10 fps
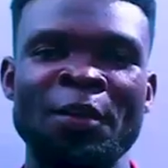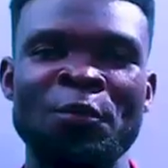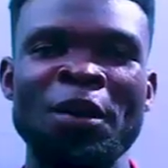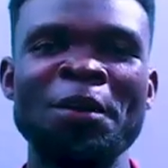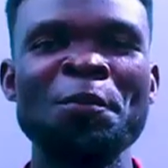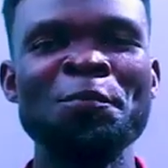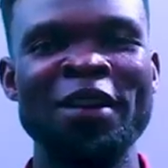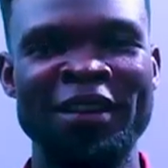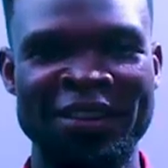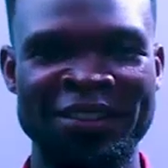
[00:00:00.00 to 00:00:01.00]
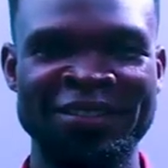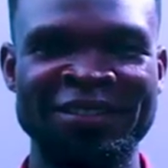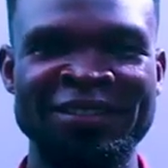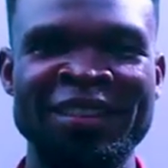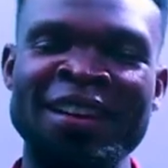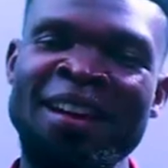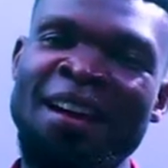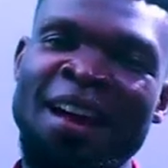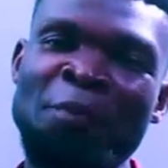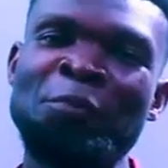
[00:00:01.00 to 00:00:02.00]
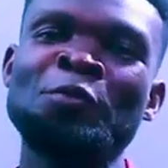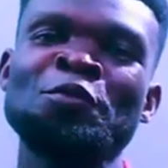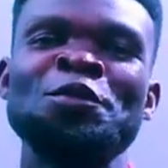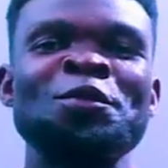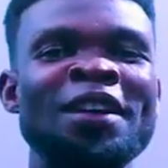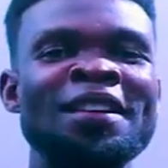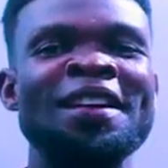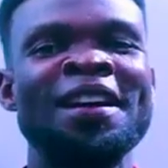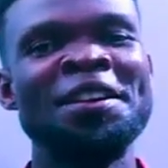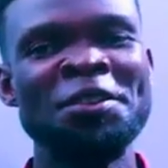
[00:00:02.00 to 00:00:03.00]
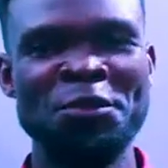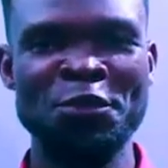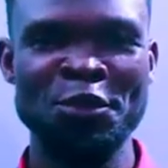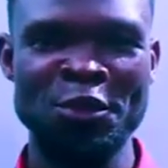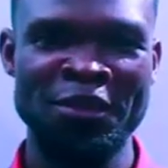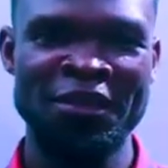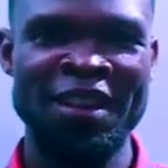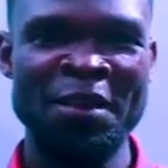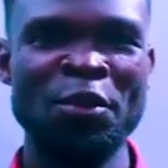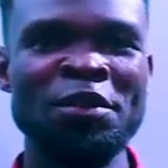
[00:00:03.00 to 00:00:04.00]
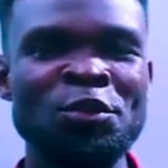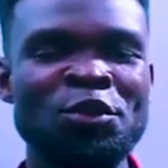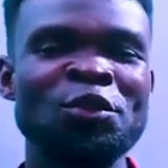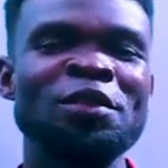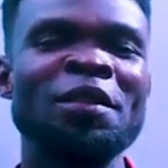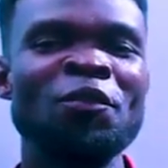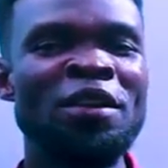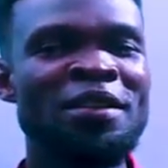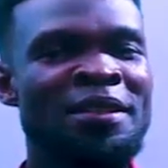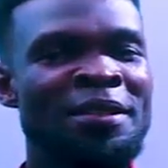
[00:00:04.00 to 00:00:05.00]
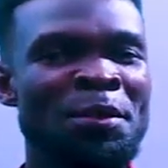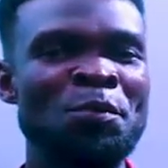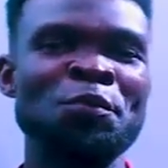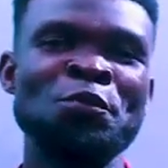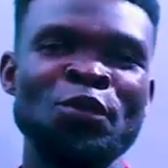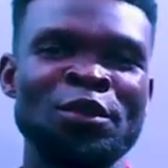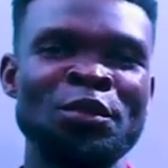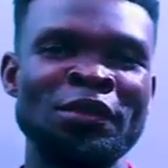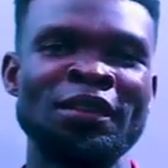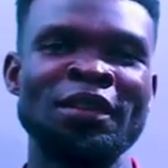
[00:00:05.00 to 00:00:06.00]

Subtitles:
Welcome back. I promise you that in our next video, I'm going to show you a very simple method